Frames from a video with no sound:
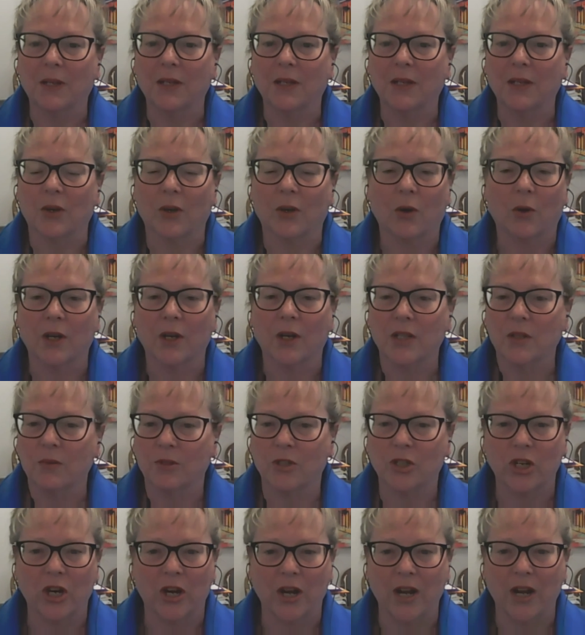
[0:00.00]
because our courts
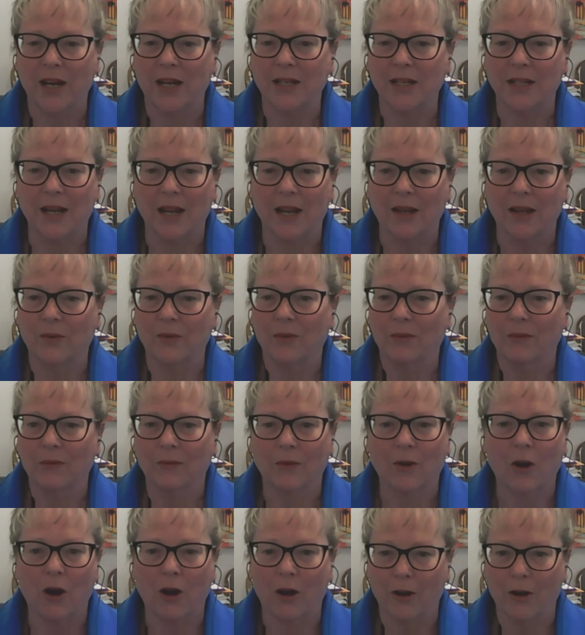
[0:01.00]
were shutting it down
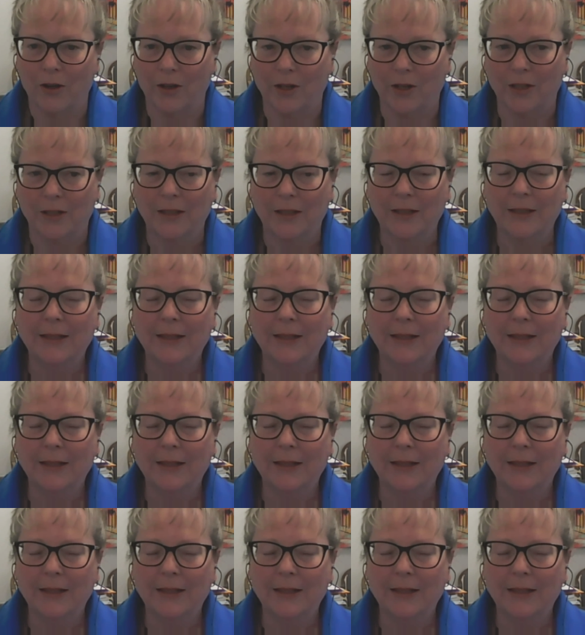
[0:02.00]
hard.